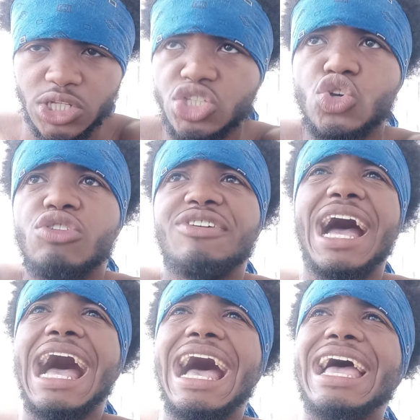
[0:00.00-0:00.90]
So if
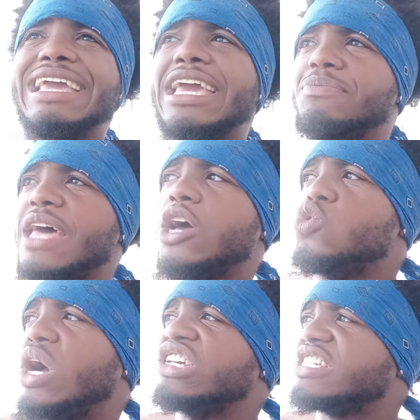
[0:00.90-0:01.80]
I am not
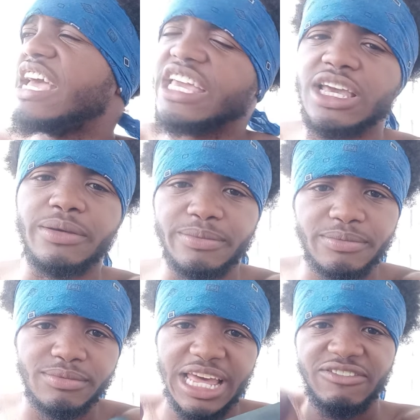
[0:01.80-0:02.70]
who I say I am,
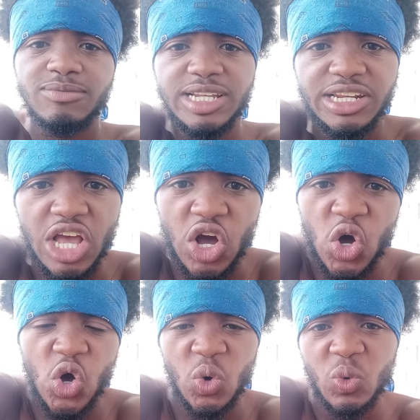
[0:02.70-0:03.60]
like I'm telling y'all,
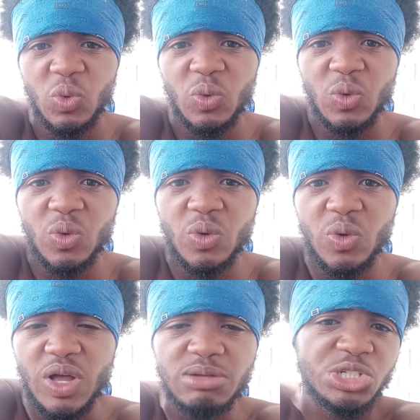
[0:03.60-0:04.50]
oh,
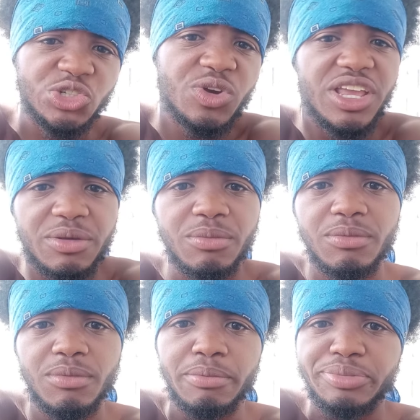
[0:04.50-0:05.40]
I'm straight,
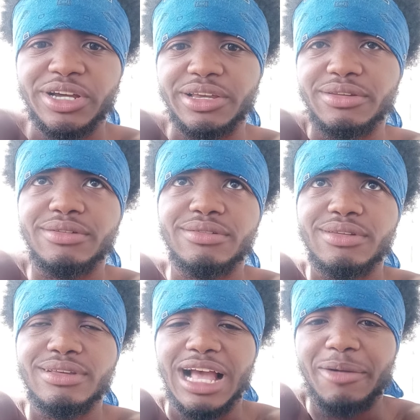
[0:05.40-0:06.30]
but
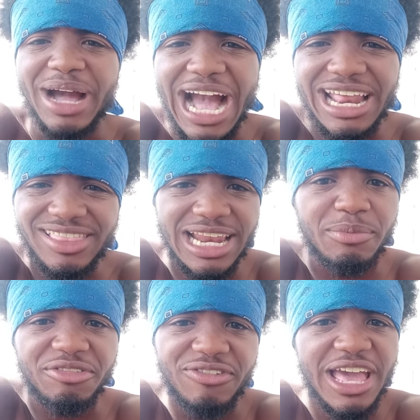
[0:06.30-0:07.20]
I'm hiding that
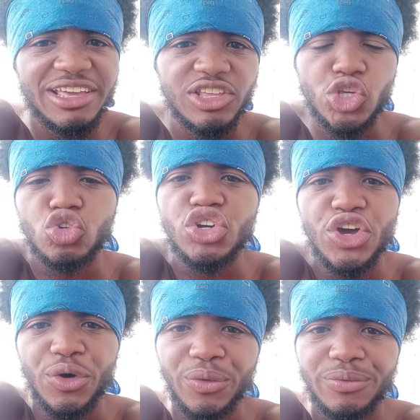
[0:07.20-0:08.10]
I'm a faggot, you'll
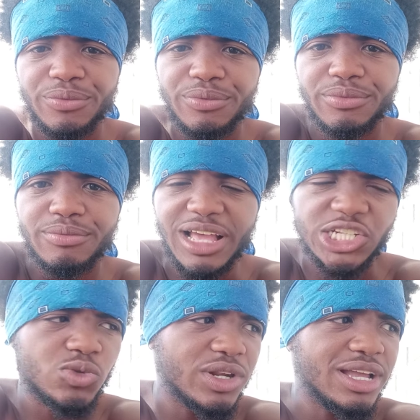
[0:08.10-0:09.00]
know. I
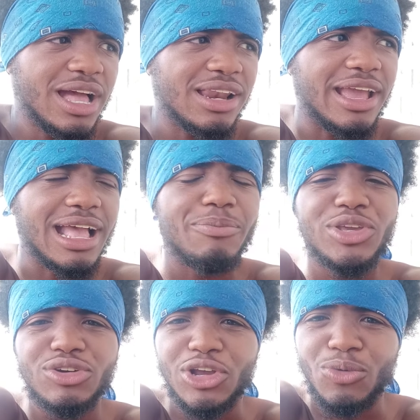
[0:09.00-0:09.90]
swear to God, like I will
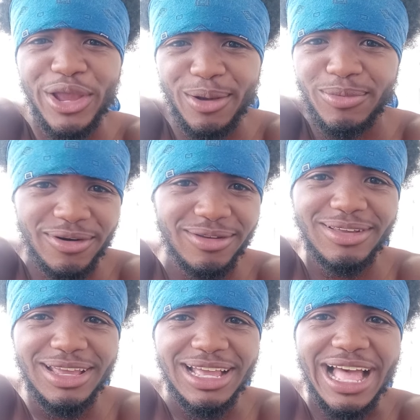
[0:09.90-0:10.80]
be on the ground, bruh.
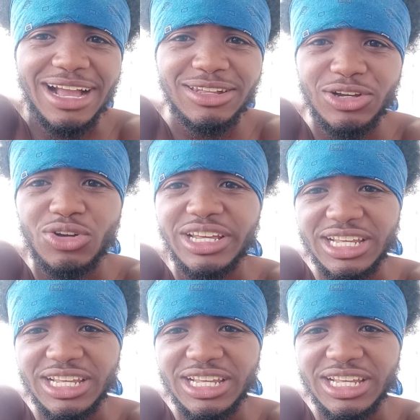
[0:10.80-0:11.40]
I can look on the